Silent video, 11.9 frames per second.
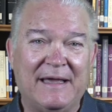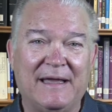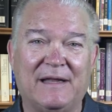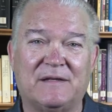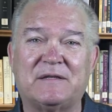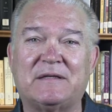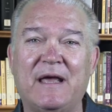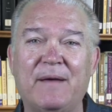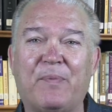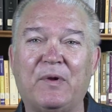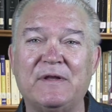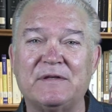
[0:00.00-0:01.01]
Its
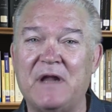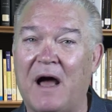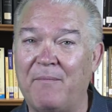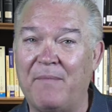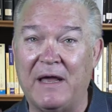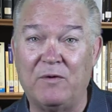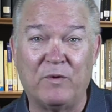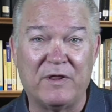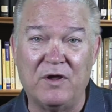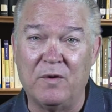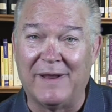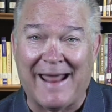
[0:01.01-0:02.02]
temple is not made with
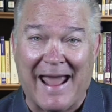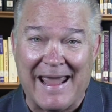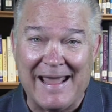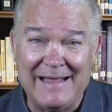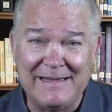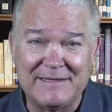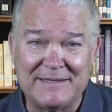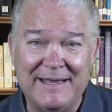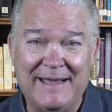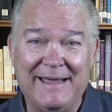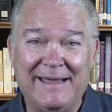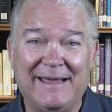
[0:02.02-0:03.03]
human hands.
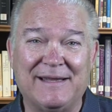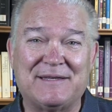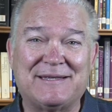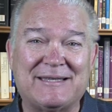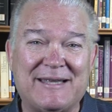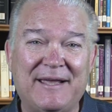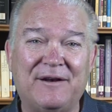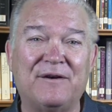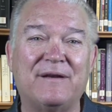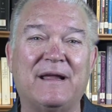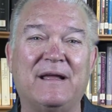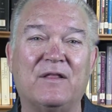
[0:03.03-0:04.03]
It's
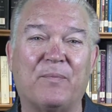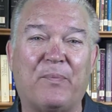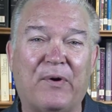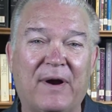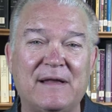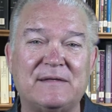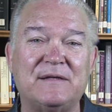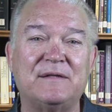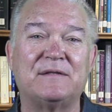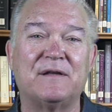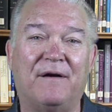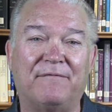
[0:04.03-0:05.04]
centered in the
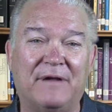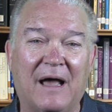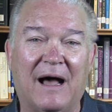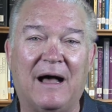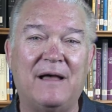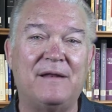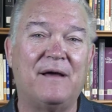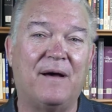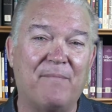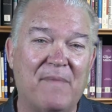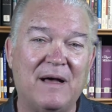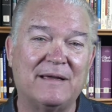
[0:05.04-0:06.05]
presence of God
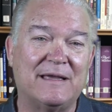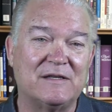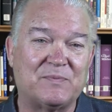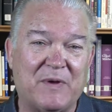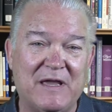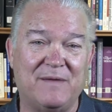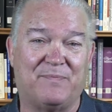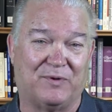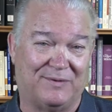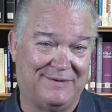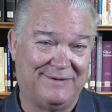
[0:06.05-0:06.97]
among his people.